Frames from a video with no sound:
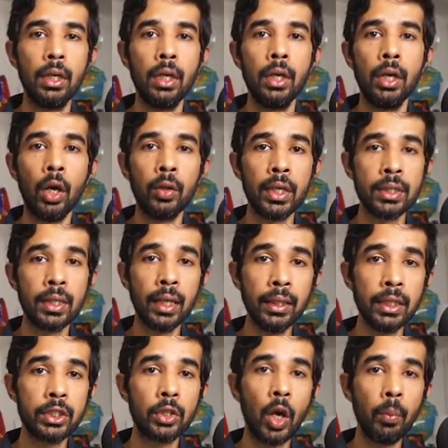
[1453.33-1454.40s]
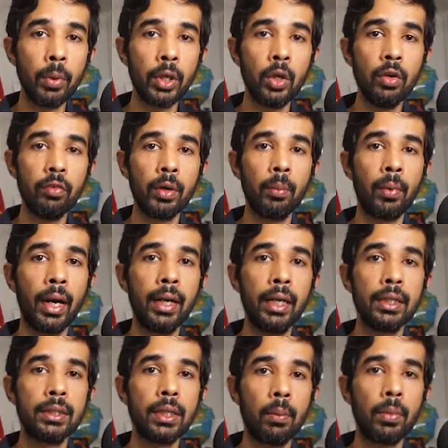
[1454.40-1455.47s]
Now, there's nothing stopping you from
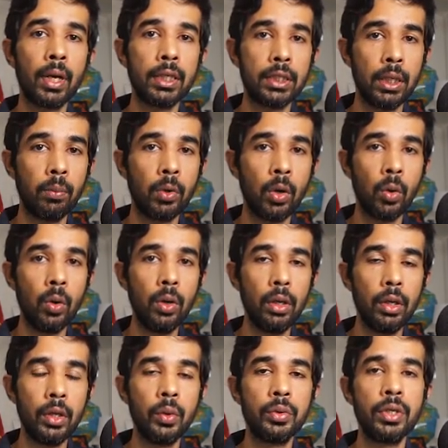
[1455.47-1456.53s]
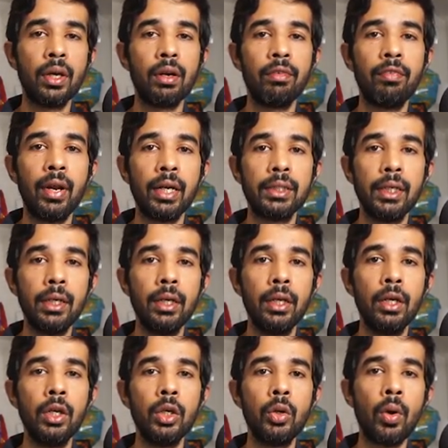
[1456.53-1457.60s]
writing some custom code using Reflection
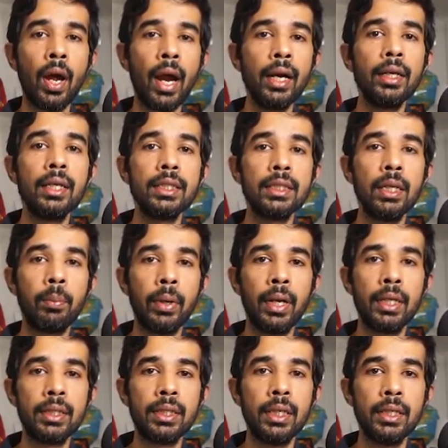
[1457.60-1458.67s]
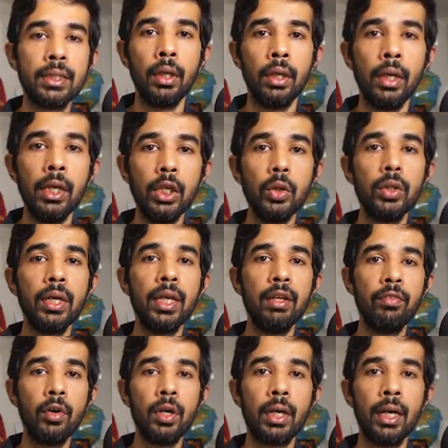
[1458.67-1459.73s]
to add these dependencies into the
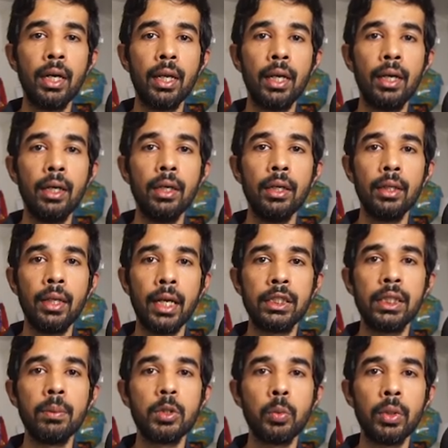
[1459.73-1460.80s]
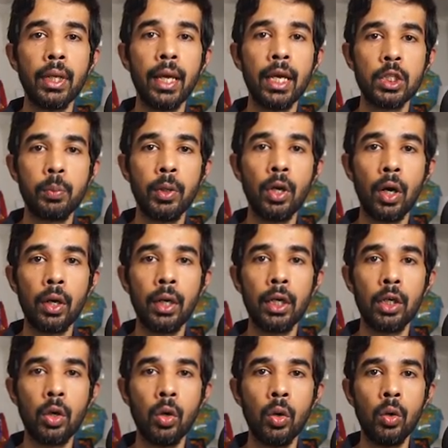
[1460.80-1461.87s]
default container that ships with
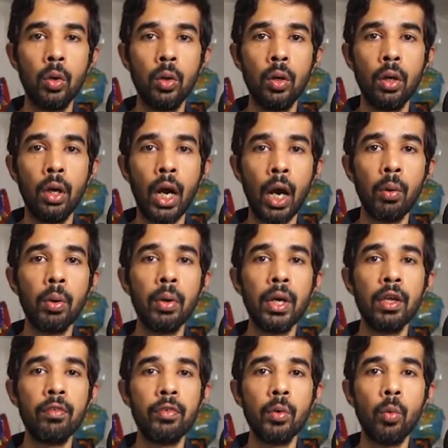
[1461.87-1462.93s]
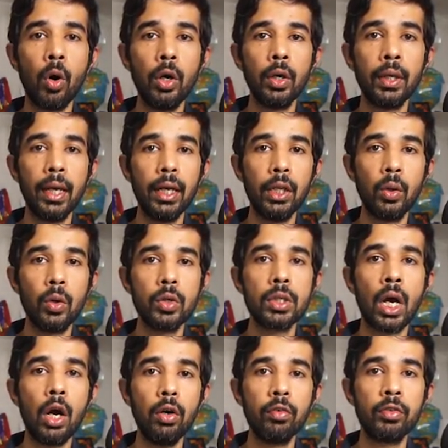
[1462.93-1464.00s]
ASP.NET Core. However, if you want to get those
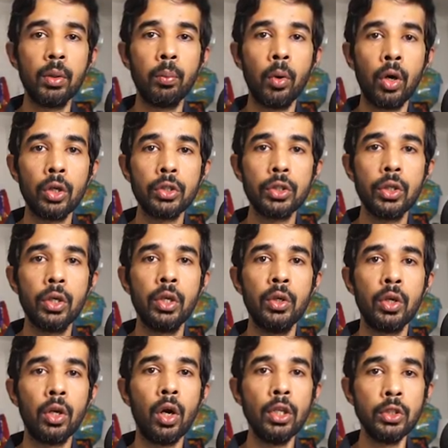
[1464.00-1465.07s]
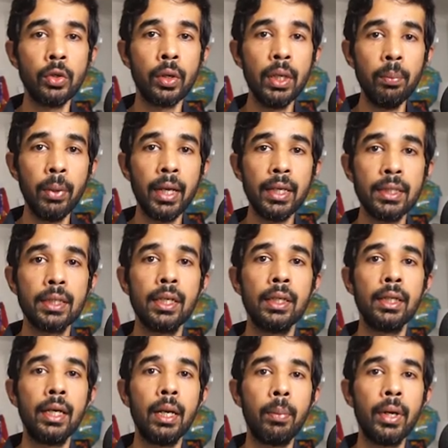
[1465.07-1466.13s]
out of the box, you can also replace
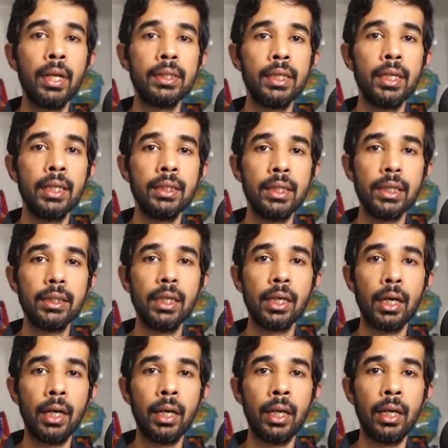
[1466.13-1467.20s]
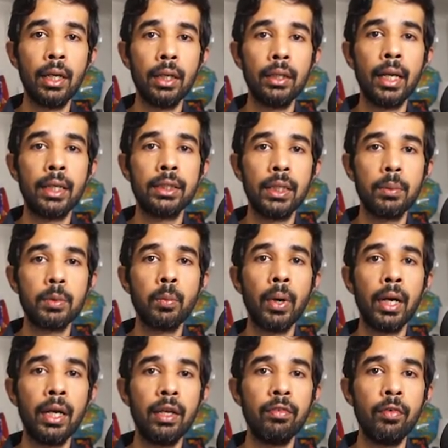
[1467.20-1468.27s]
the dependency injection container that ships by
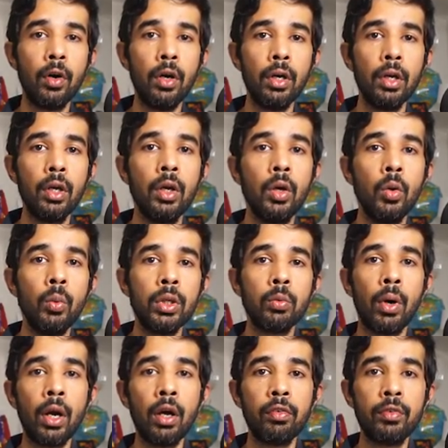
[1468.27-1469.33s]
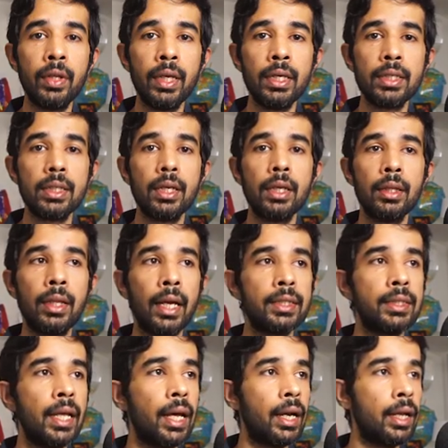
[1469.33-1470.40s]
default with one of these that's
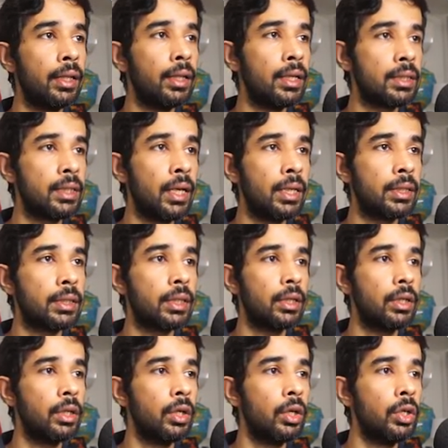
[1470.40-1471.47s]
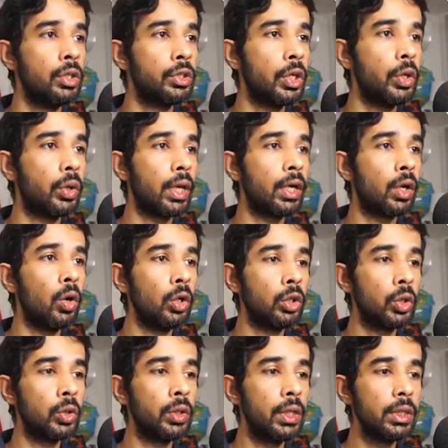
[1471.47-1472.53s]
there in this list. So you can go
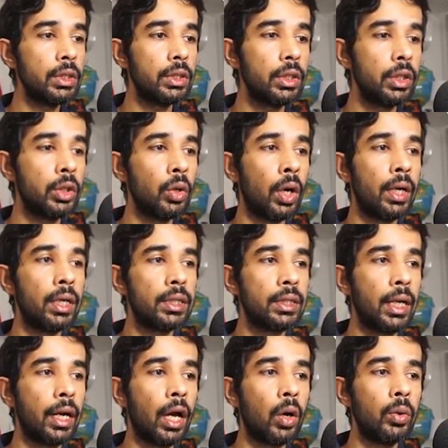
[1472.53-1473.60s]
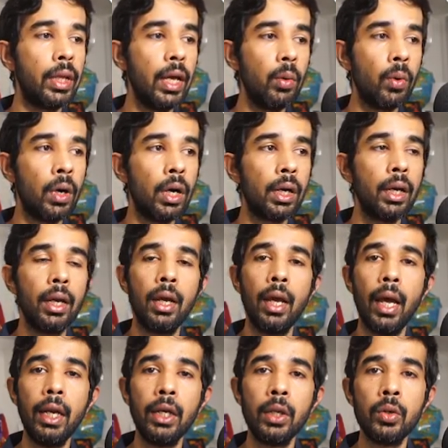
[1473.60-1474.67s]
through this to understand how they work
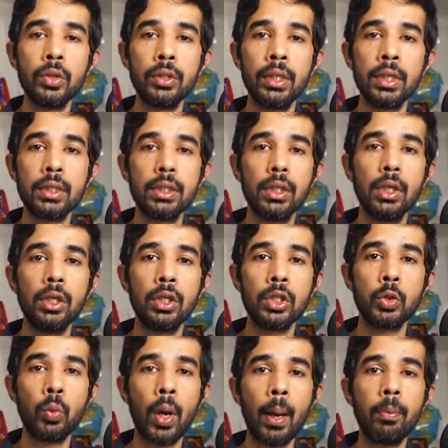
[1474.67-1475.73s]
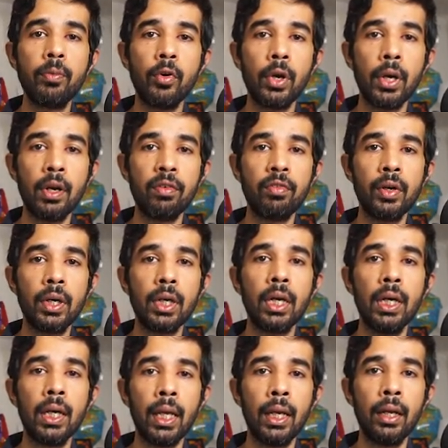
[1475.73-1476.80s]
and use this to swap for a different
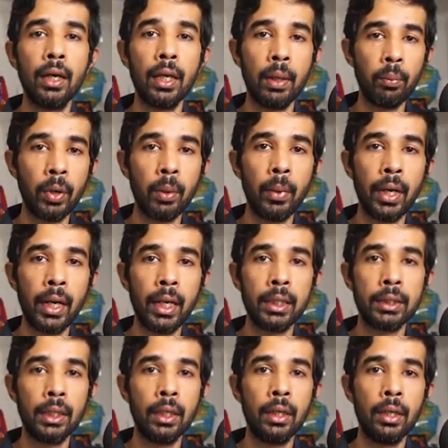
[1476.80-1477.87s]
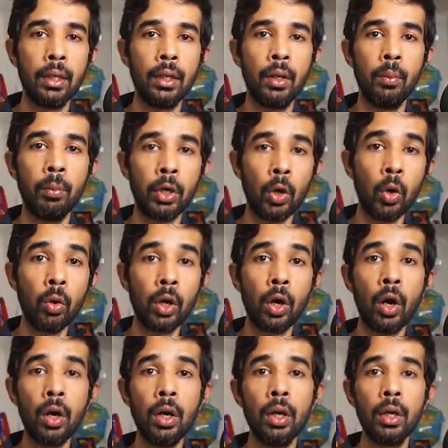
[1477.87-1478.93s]
container implementation. But
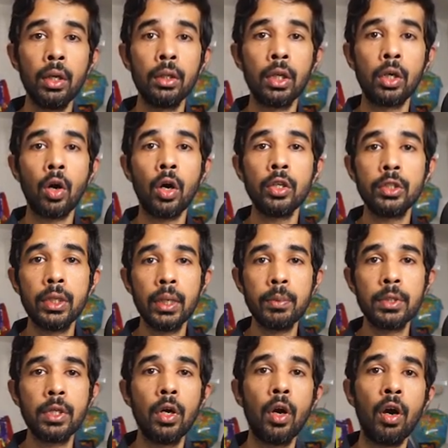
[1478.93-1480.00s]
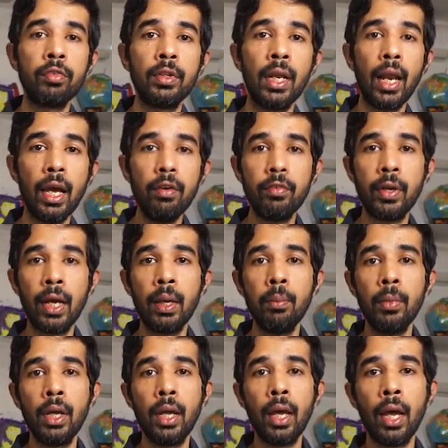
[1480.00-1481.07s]
overall, the concepts of the lifetime
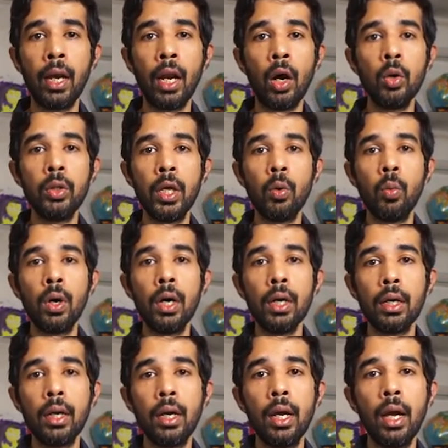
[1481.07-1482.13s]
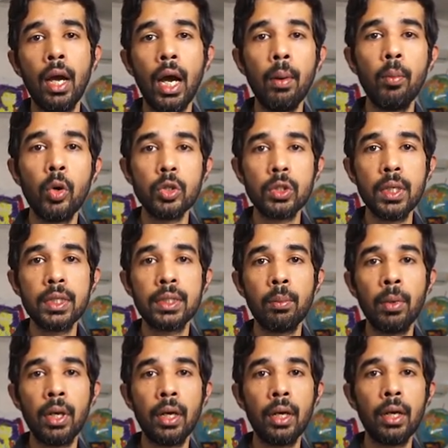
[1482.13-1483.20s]
and how they work are mostly
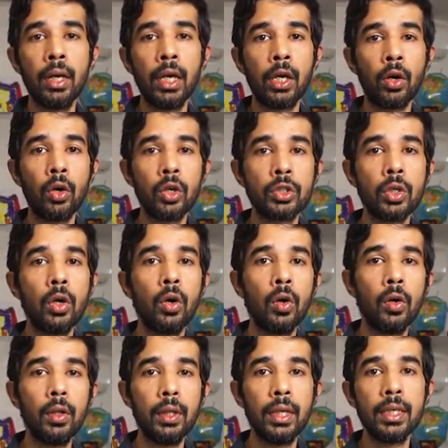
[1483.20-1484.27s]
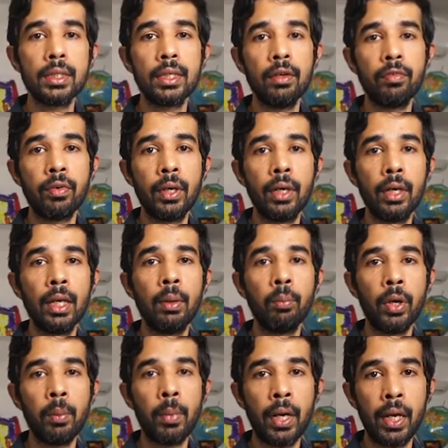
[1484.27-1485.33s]
similar across all these different
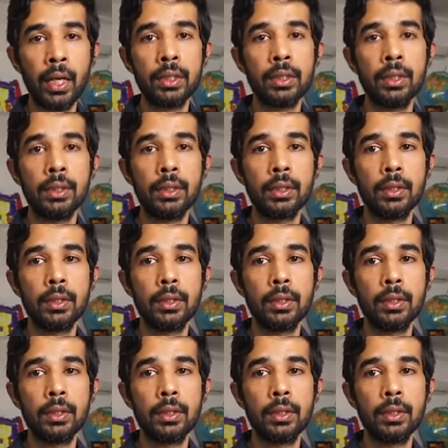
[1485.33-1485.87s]
implementations.